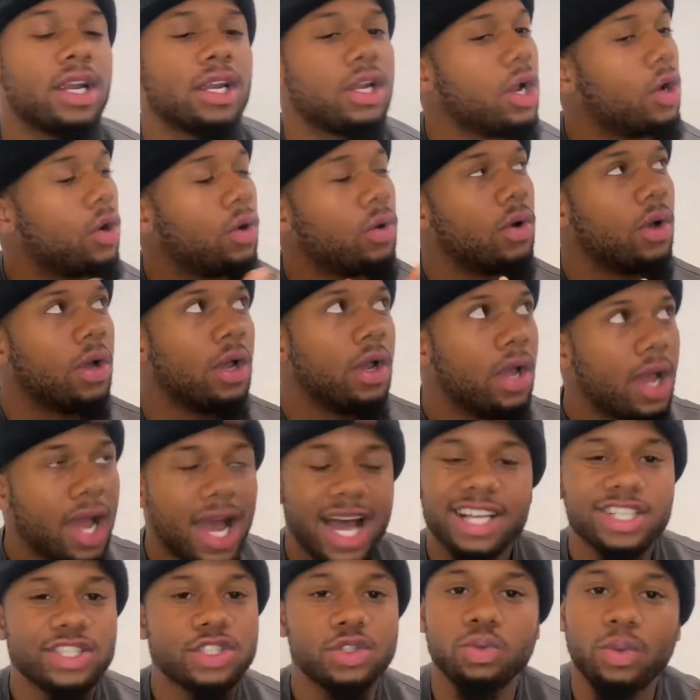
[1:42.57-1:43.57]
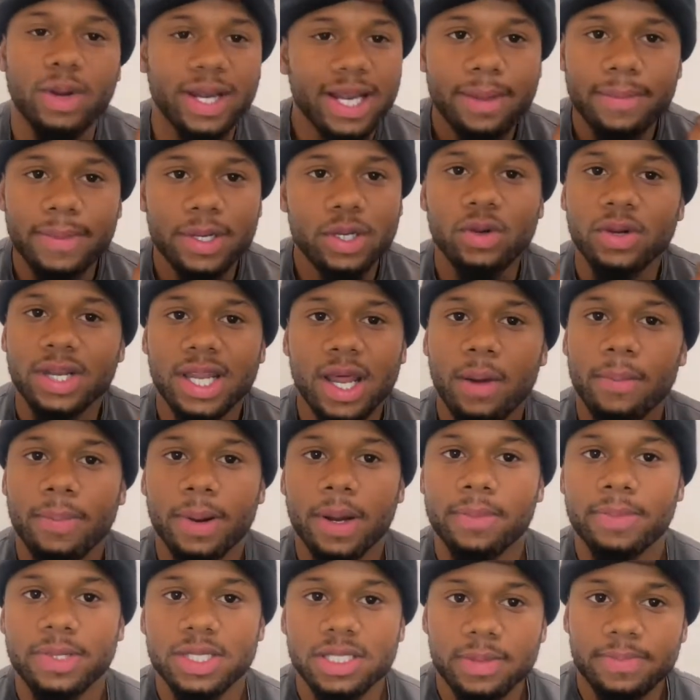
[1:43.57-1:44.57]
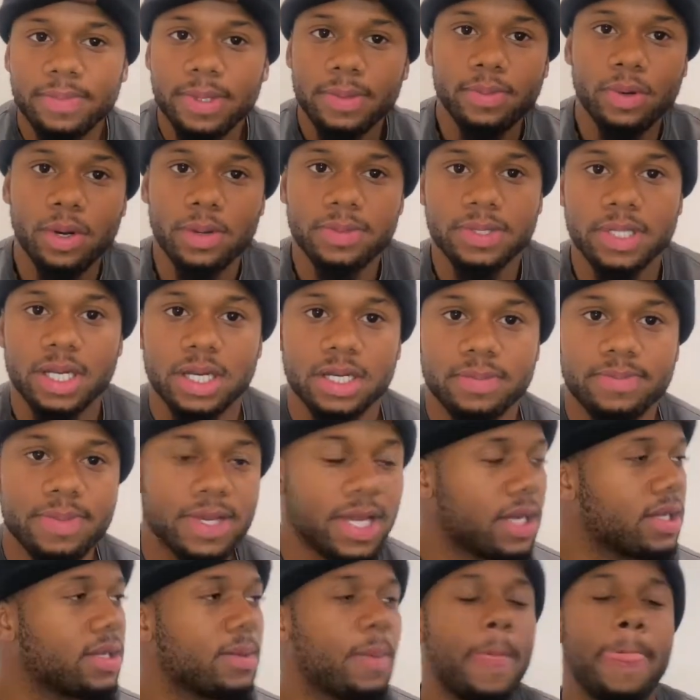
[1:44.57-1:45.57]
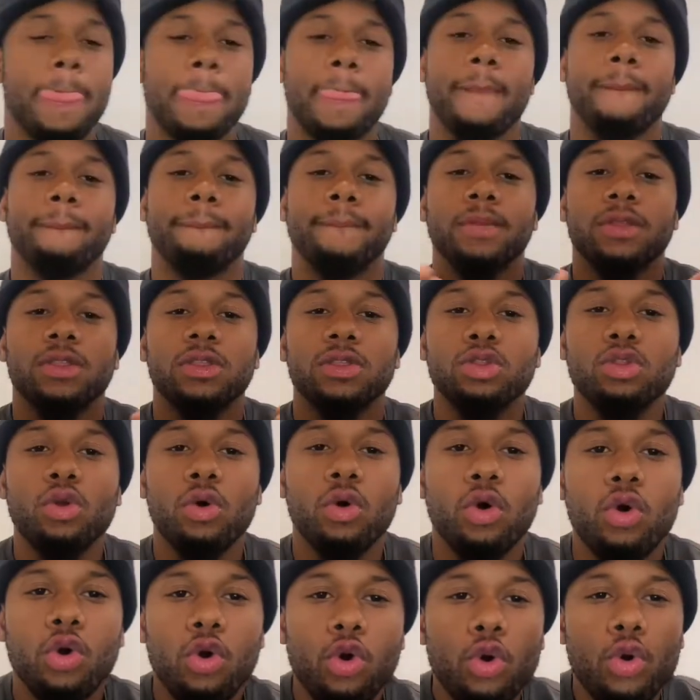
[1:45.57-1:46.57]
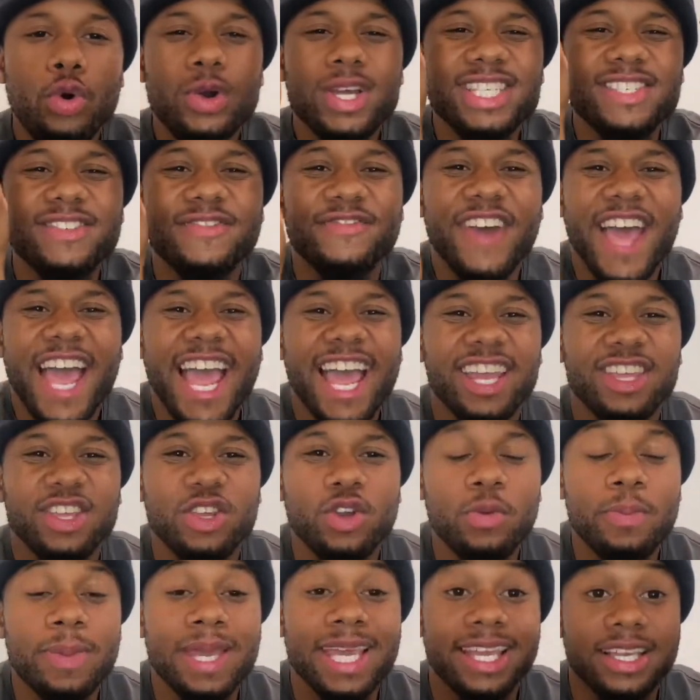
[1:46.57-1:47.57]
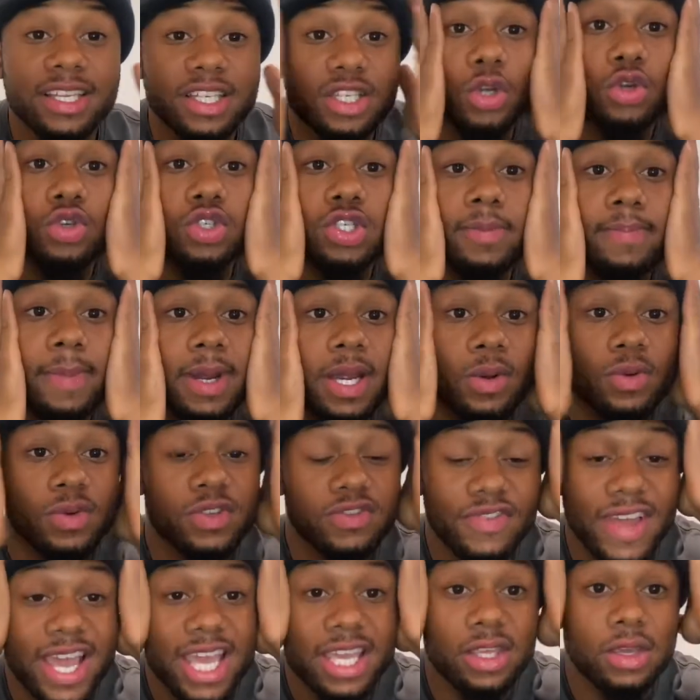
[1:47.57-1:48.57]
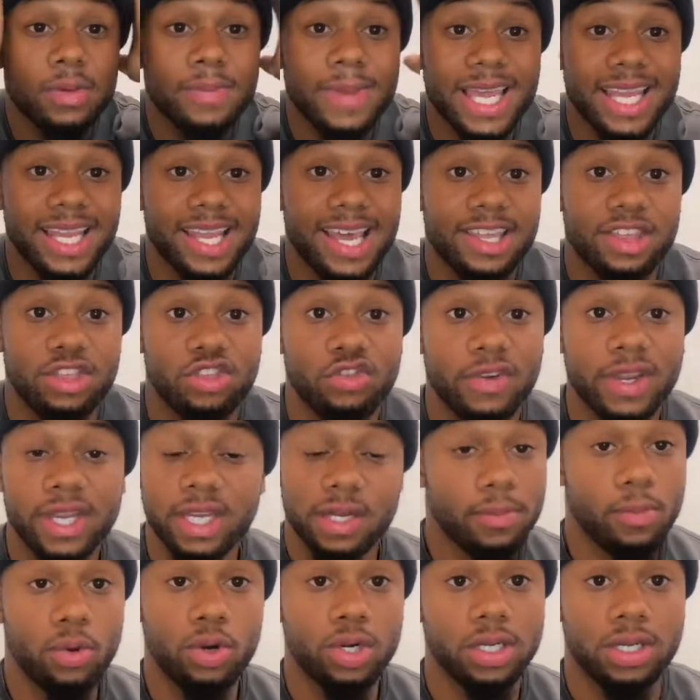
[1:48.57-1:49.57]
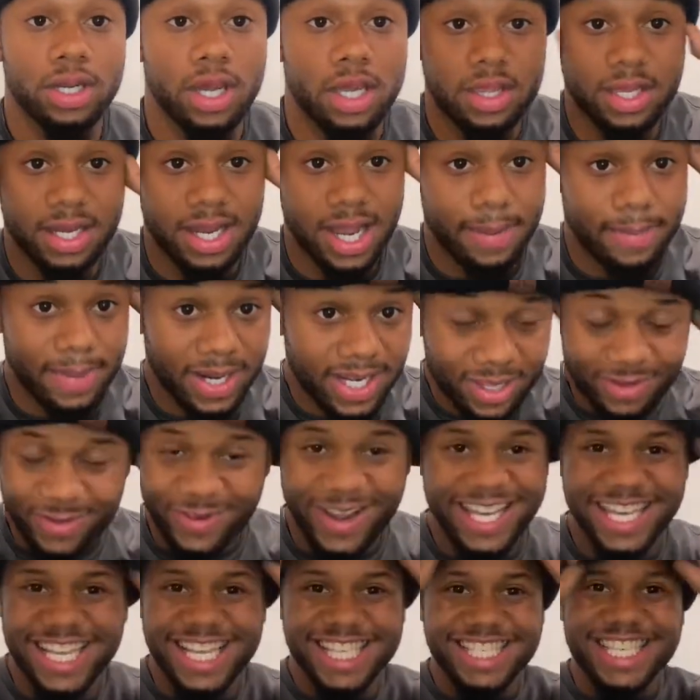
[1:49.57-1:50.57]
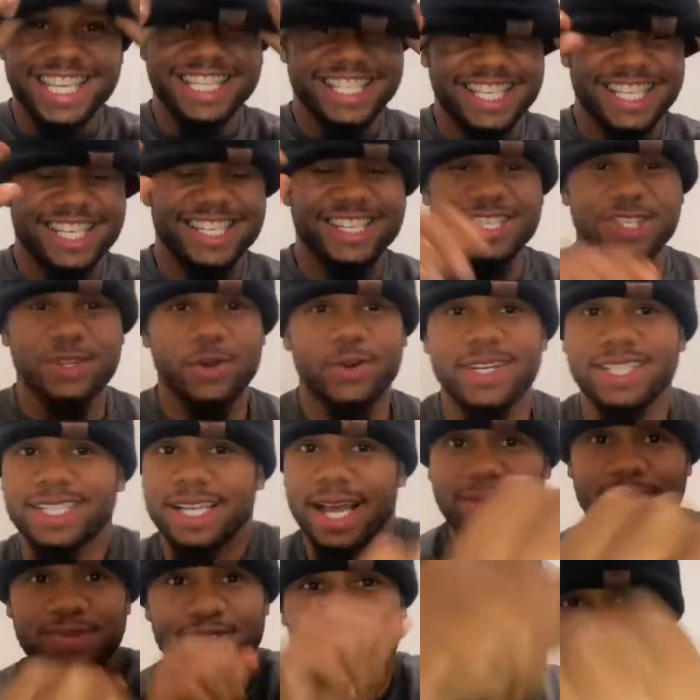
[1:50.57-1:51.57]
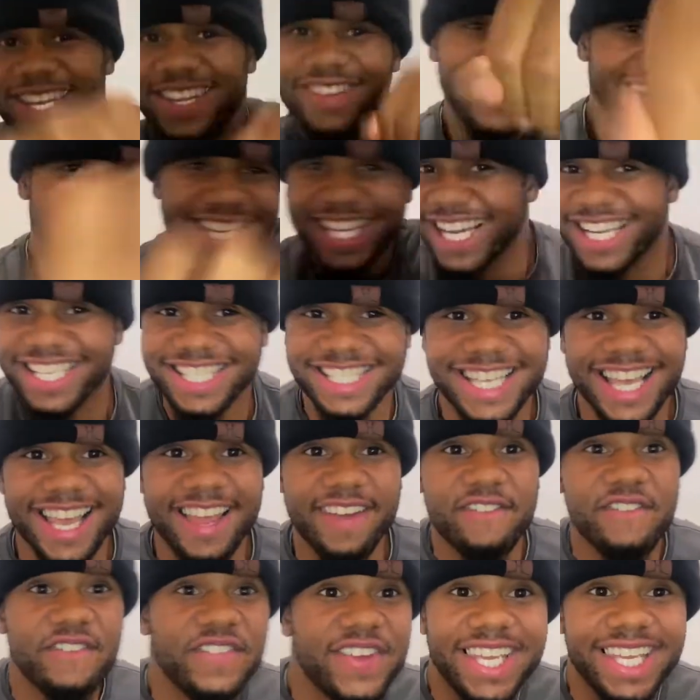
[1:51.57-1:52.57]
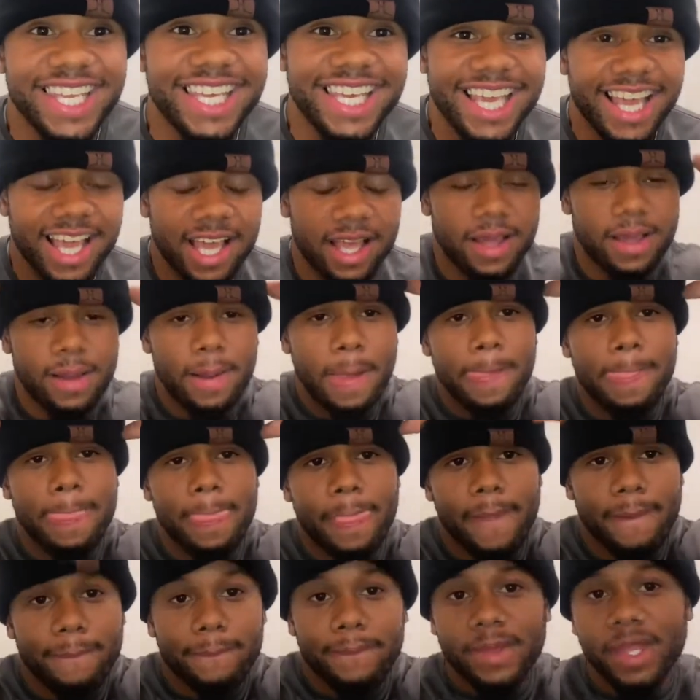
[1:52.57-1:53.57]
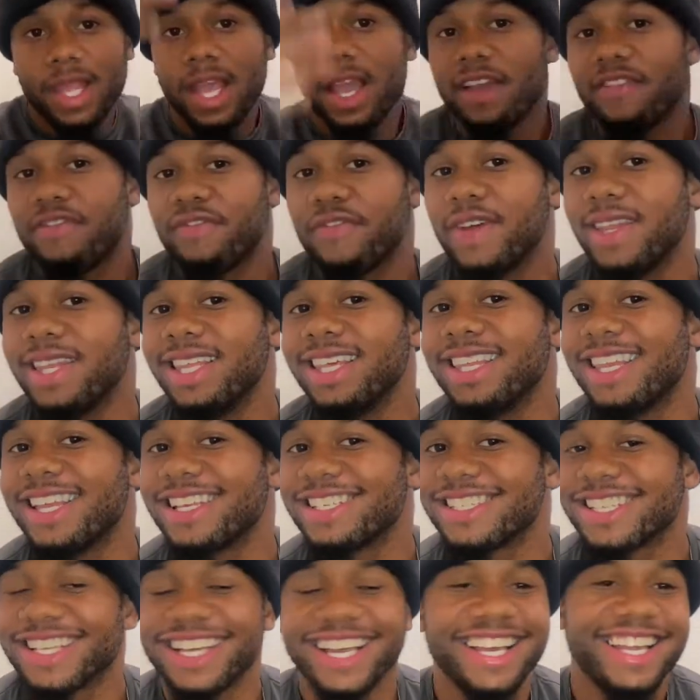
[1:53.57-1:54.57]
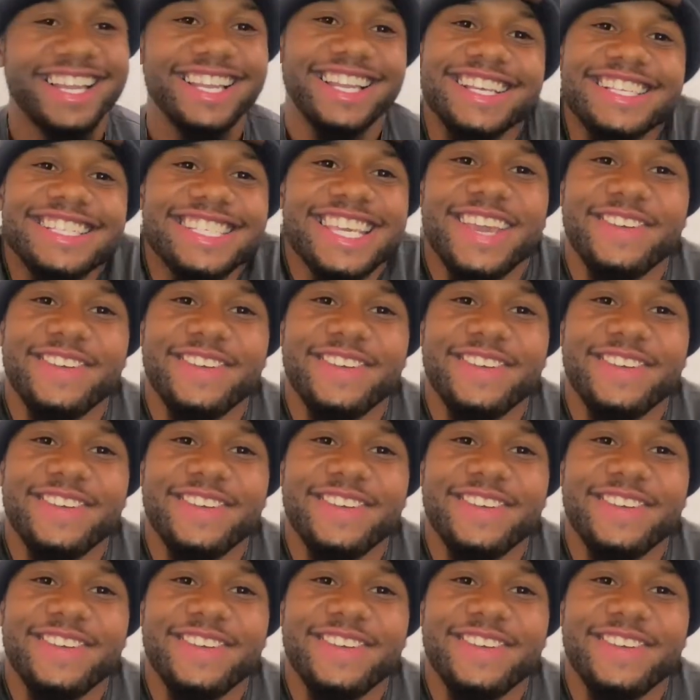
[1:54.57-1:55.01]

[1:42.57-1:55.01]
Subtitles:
yo. I swear they be doing that on purpose, the people upstairs, because who is vacuuming? Yo, somebody was vacuuming at like 3 in the morning the other night. But anyway, let's get to the story time. So anyway, like I said, in Philly, let's keep